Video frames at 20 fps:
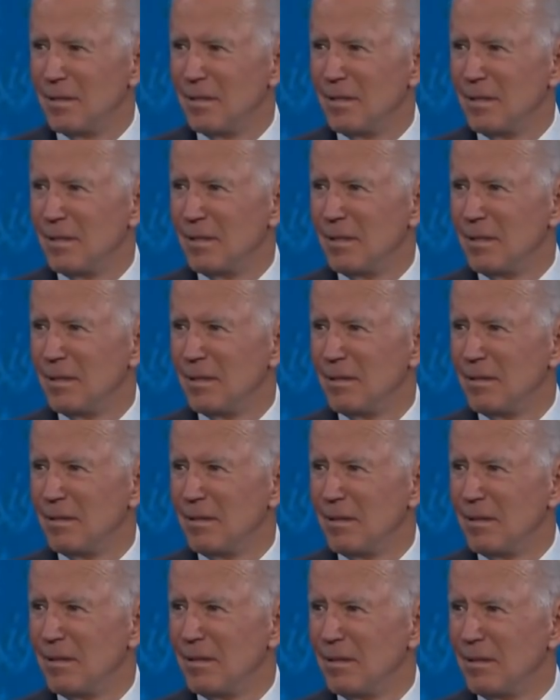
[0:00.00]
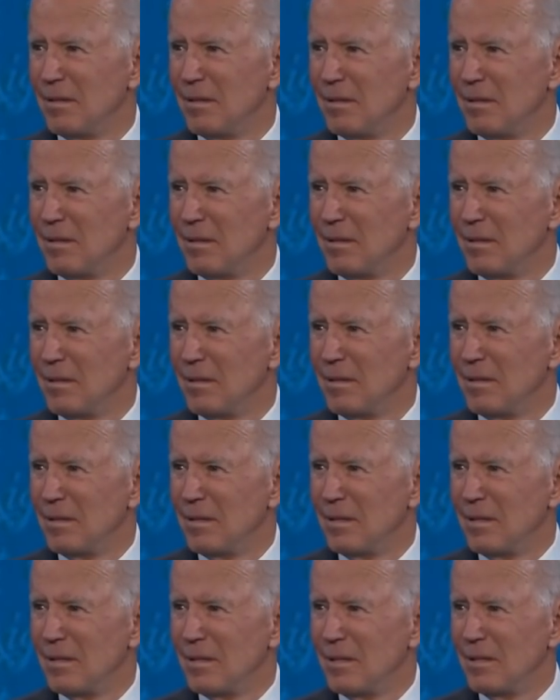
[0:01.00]

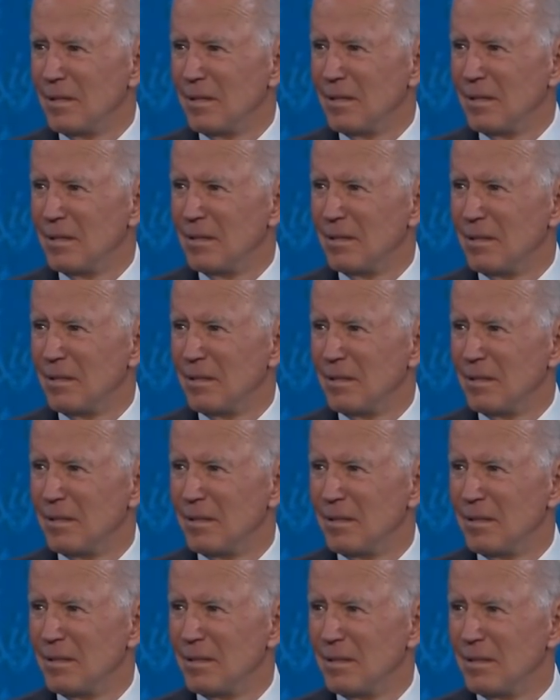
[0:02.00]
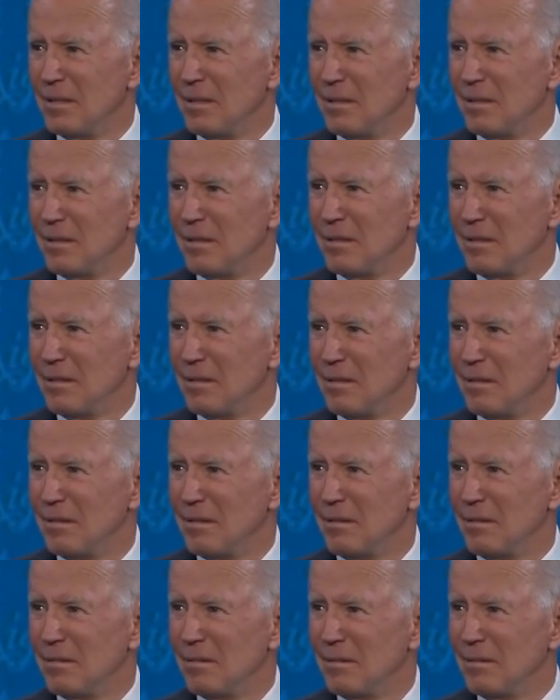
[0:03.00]

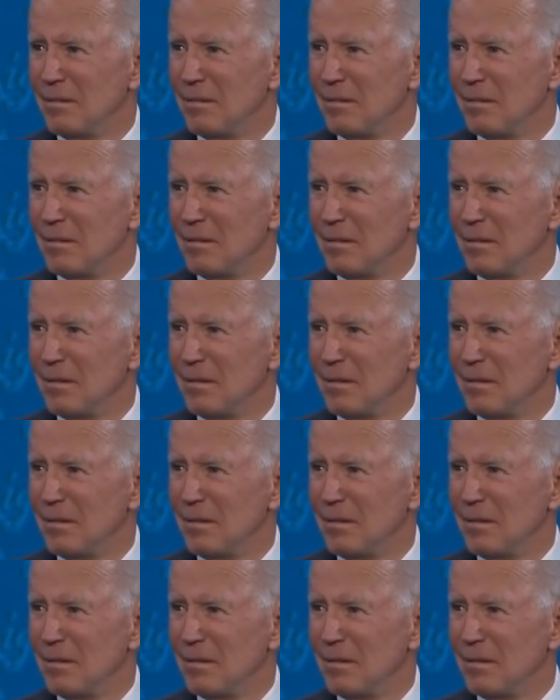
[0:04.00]
(silent)